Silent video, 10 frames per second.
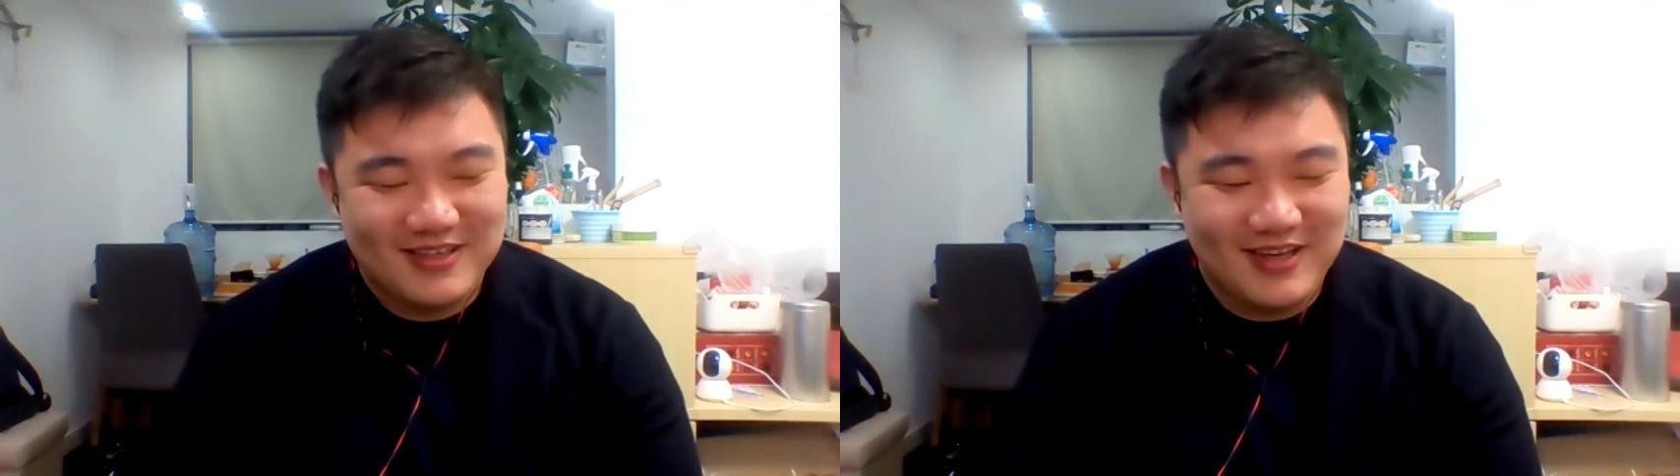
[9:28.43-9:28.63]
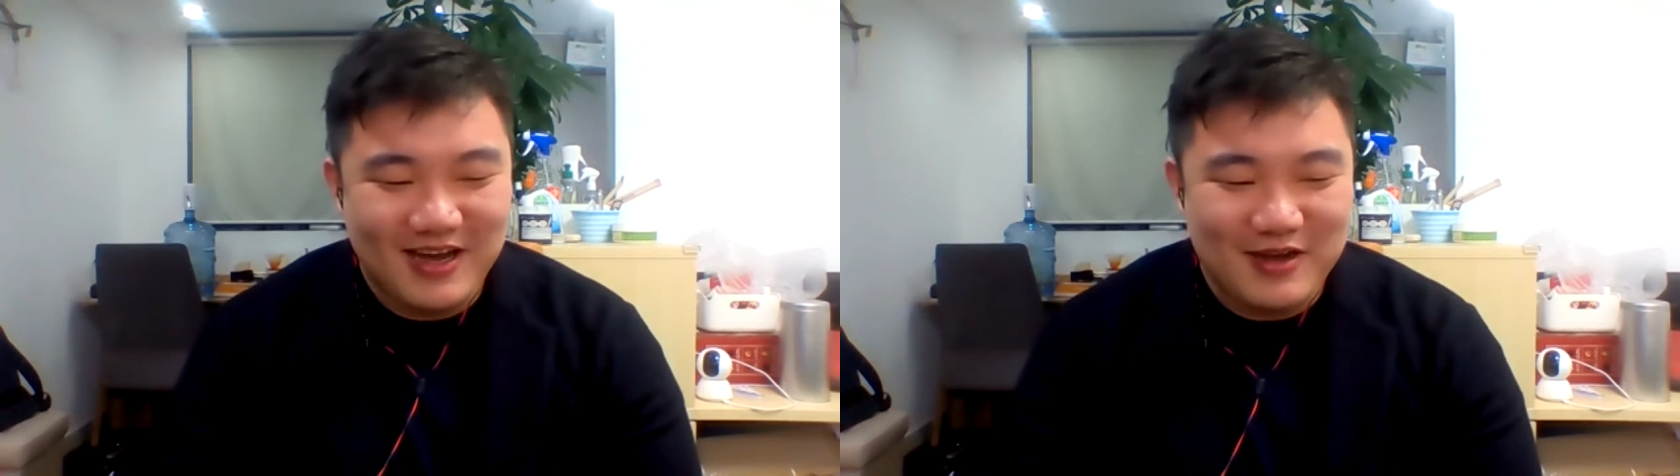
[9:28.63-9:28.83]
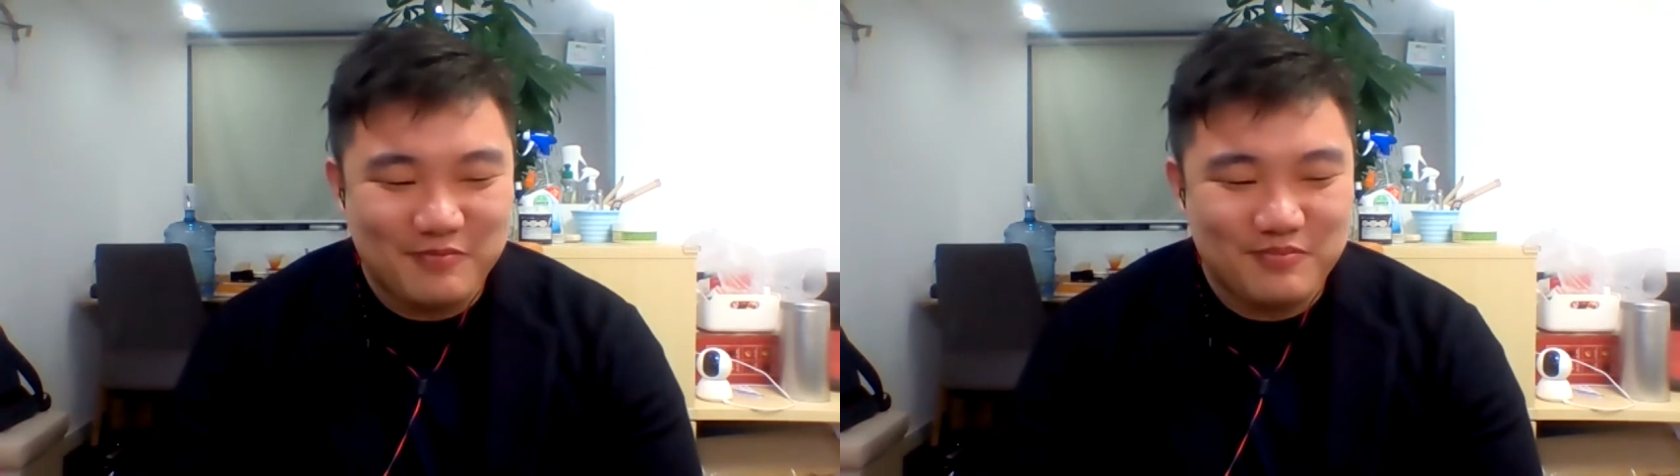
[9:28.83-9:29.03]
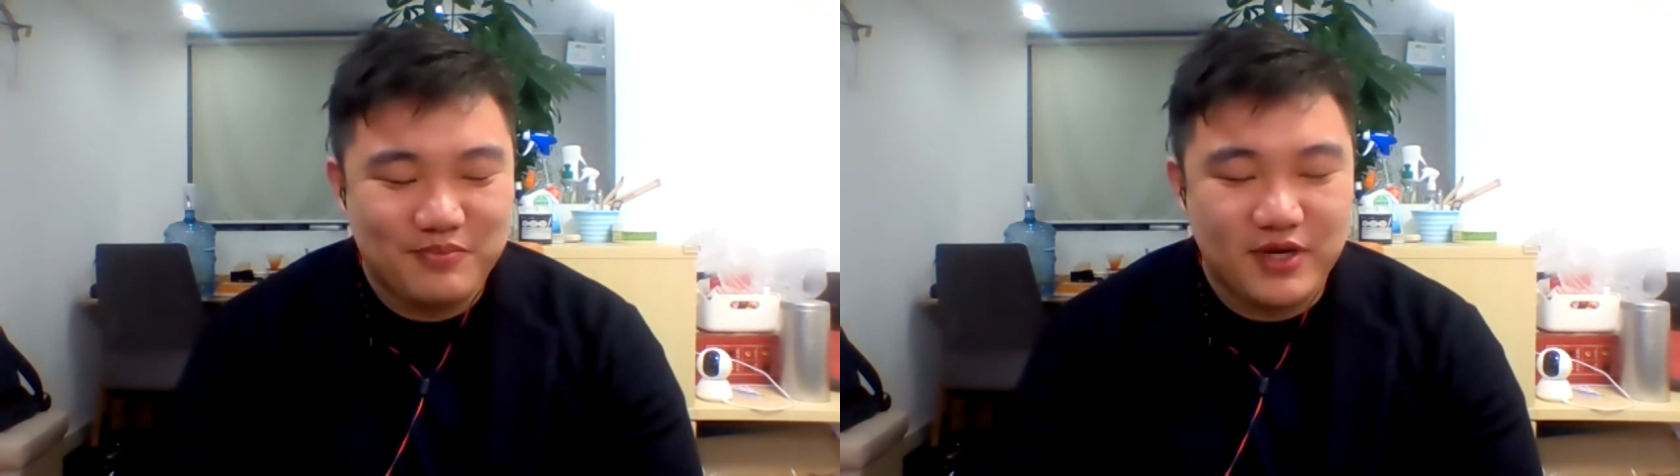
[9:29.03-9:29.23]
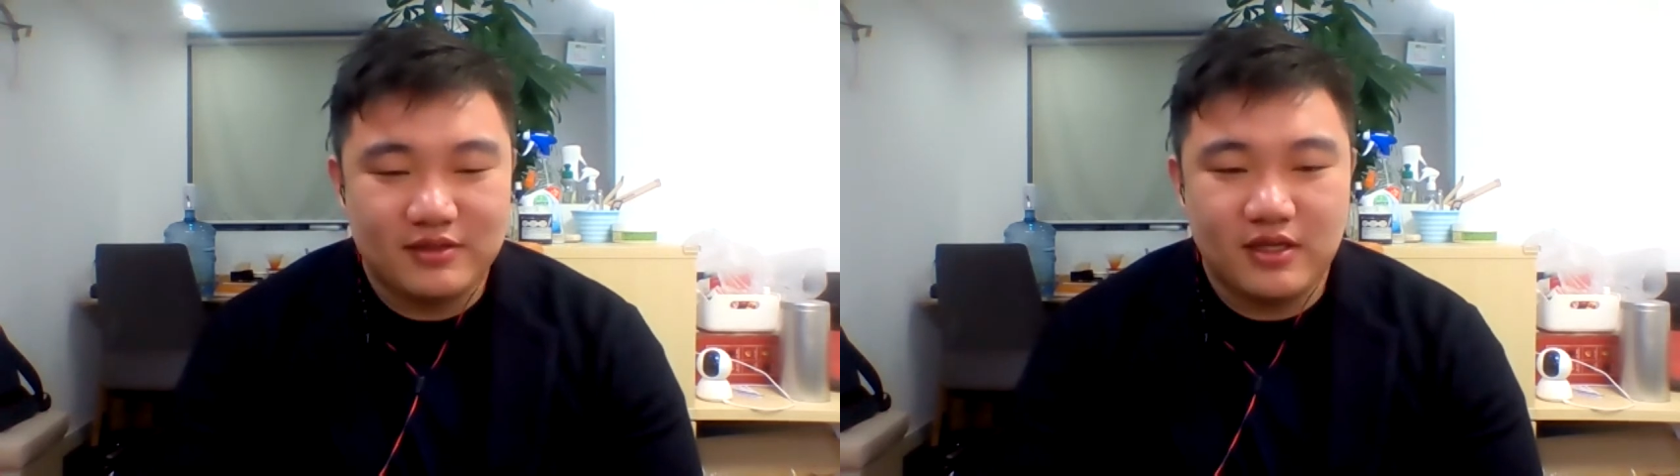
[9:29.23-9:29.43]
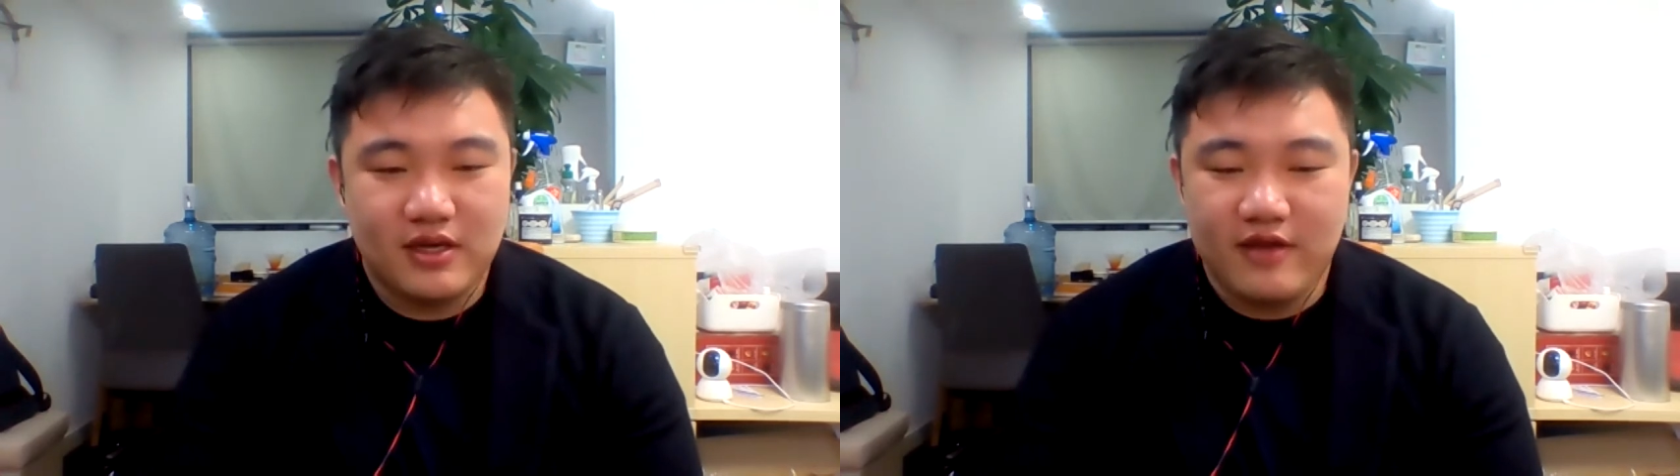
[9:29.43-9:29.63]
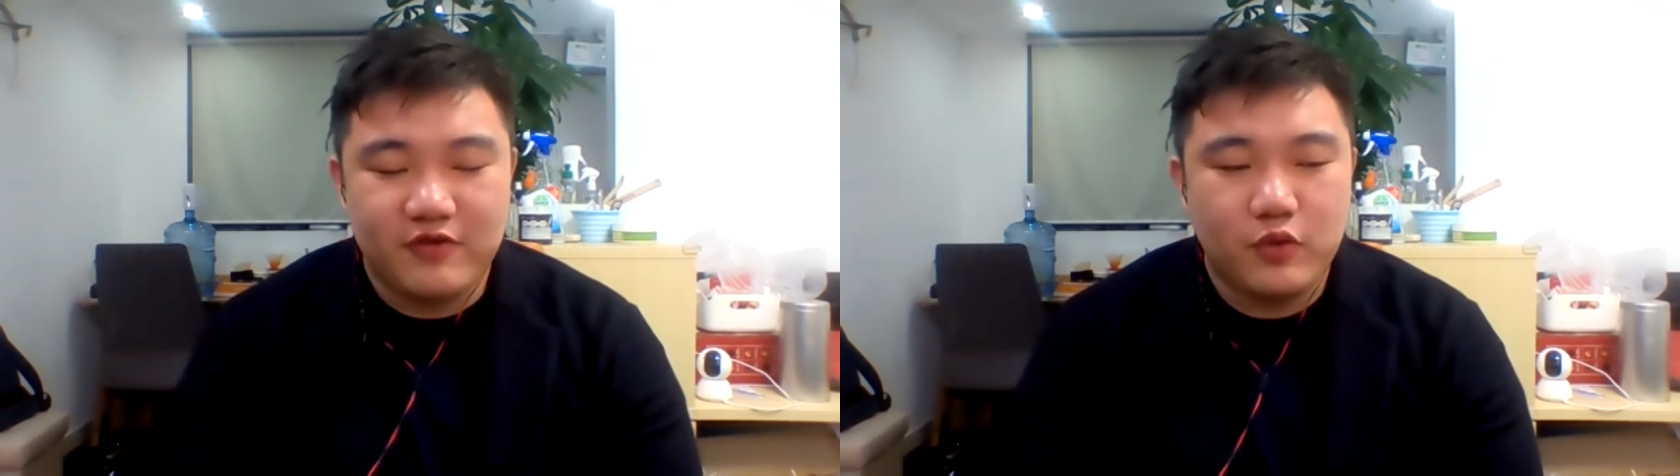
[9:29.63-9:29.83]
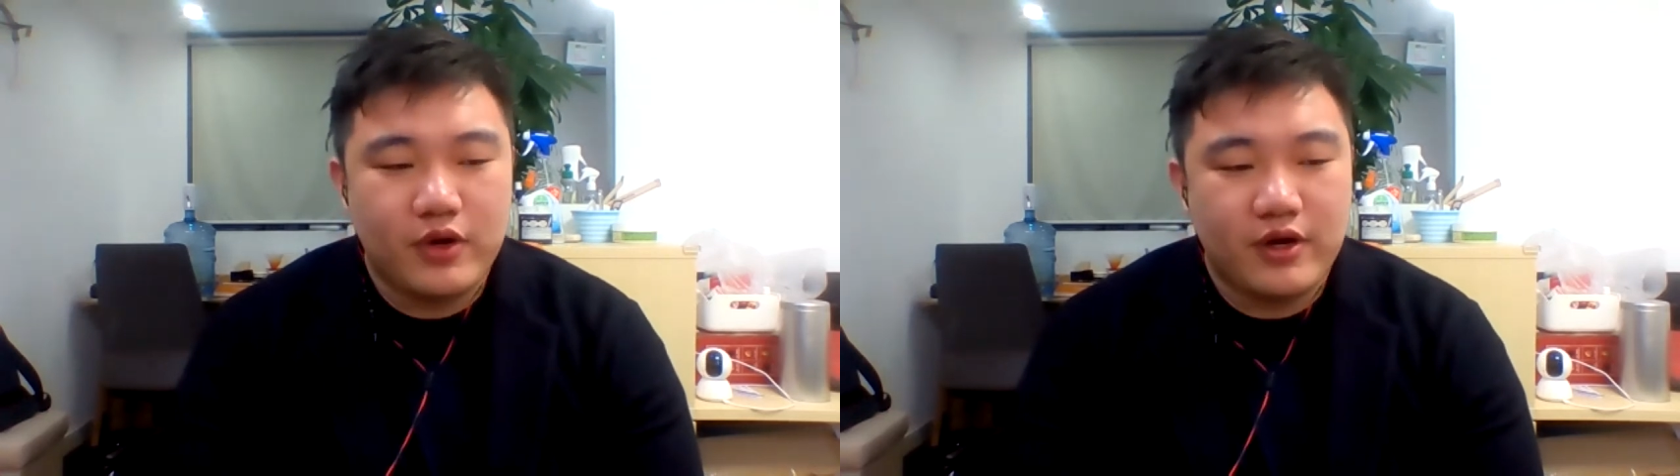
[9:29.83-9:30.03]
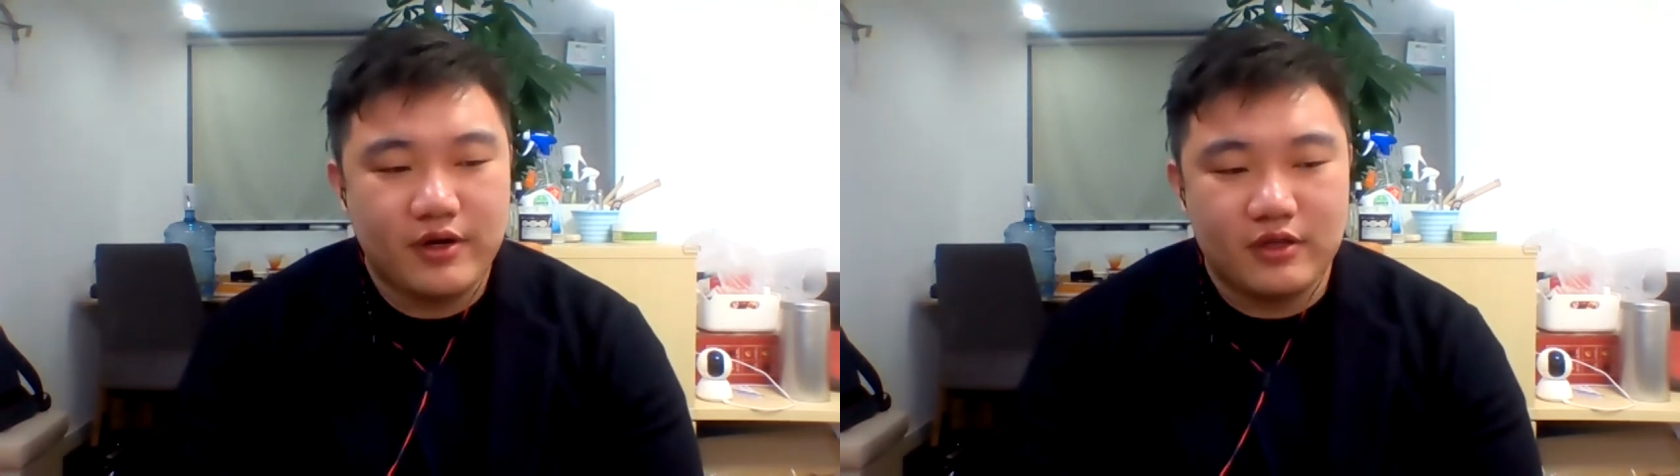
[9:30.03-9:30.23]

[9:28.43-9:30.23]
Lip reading: But everywhere,